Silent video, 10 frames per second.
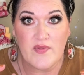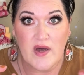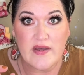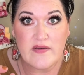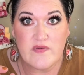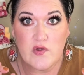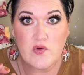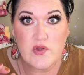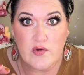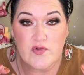that if you
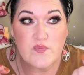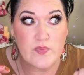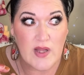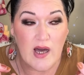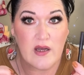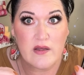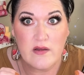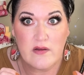use black